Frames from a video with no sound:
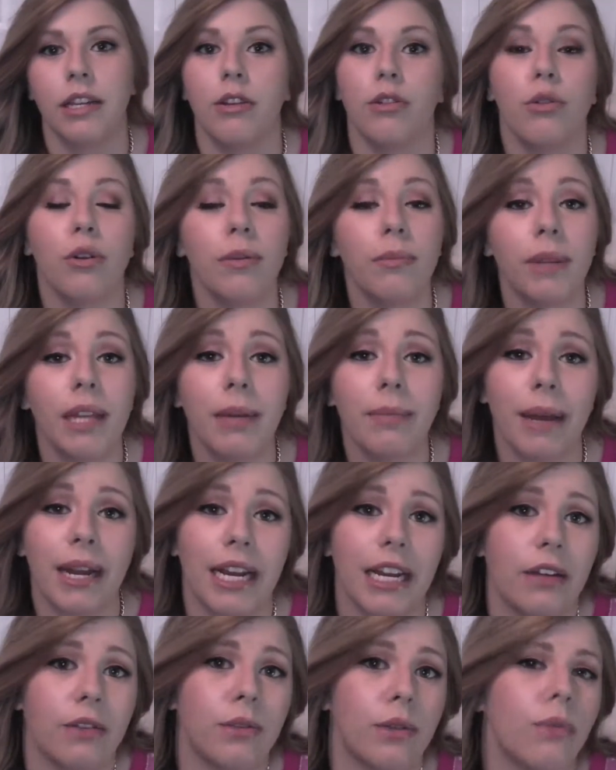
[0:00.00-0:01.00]
and normally my
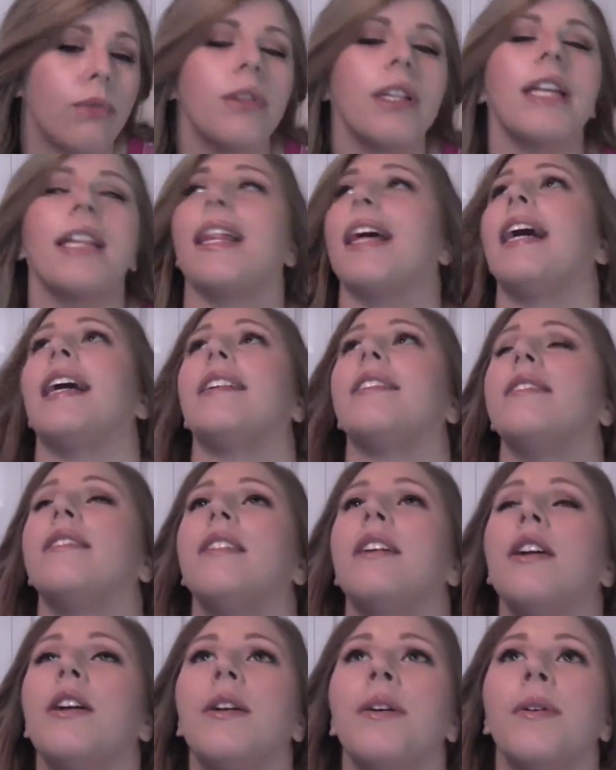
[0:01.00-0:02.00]
nails only last